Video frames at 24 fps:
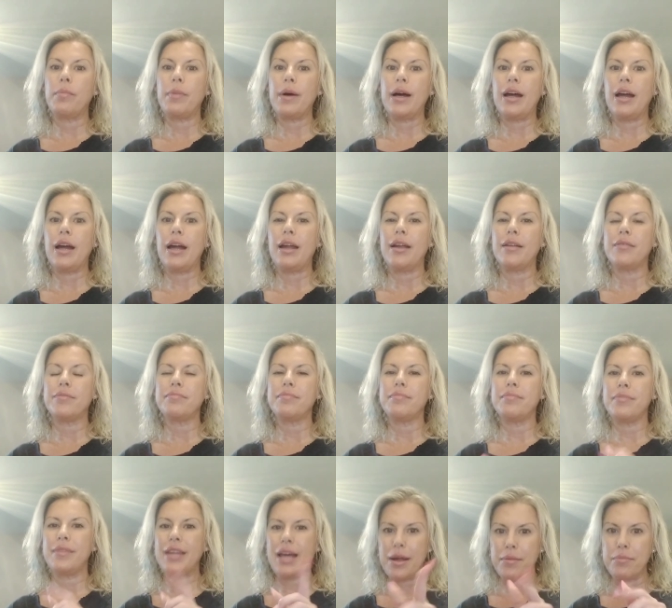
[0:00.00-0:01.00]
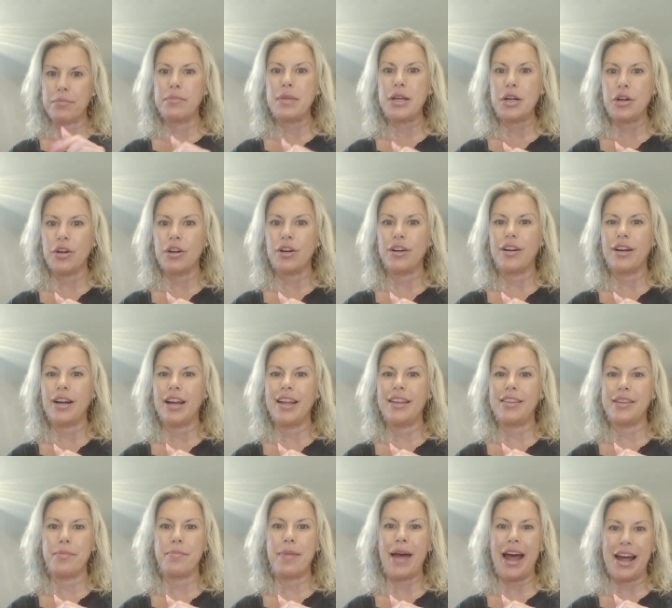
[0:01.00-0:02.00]
but that mirror in
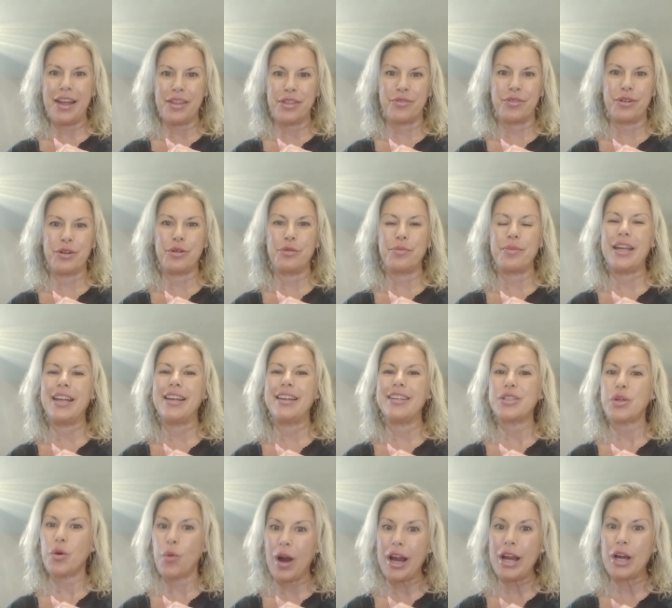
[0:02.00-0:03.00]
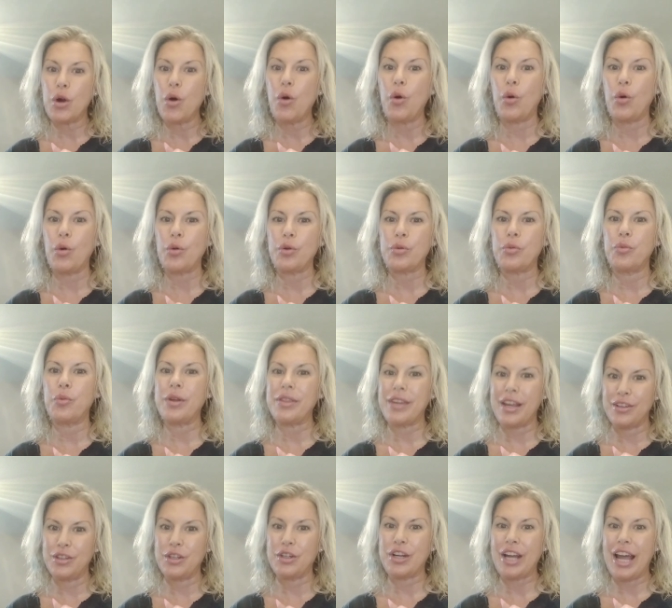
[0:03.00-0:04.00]
the bathroom is quite cold when they
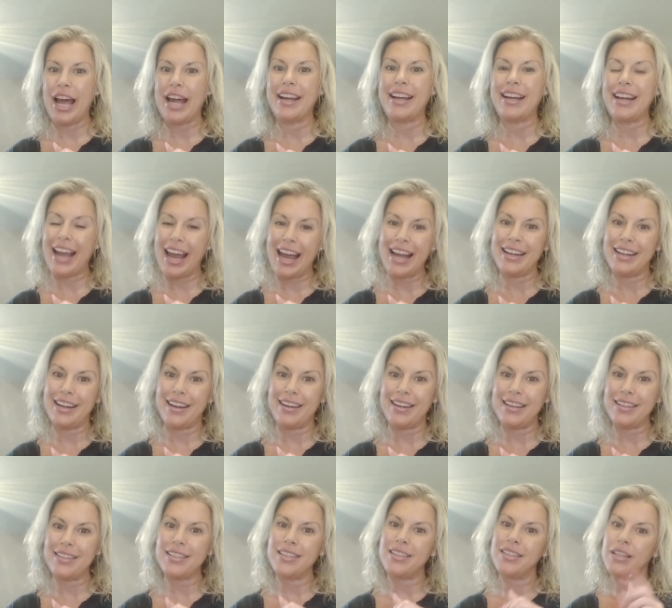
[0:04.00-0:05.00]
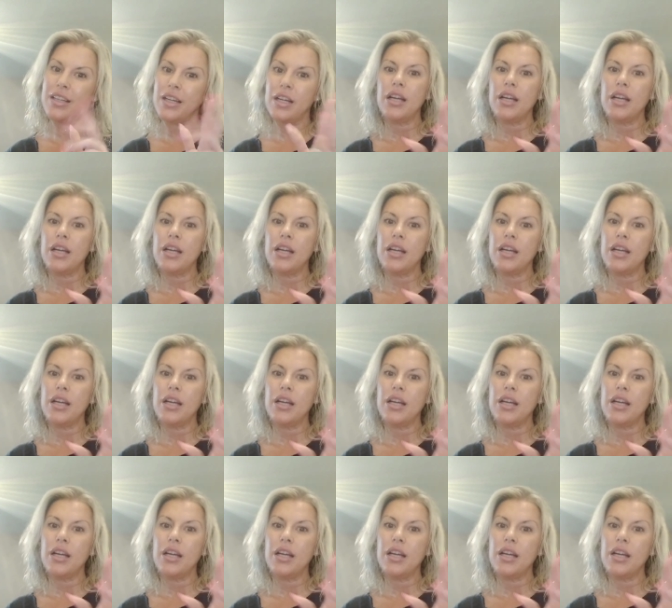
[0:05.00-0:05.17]
look at it at night.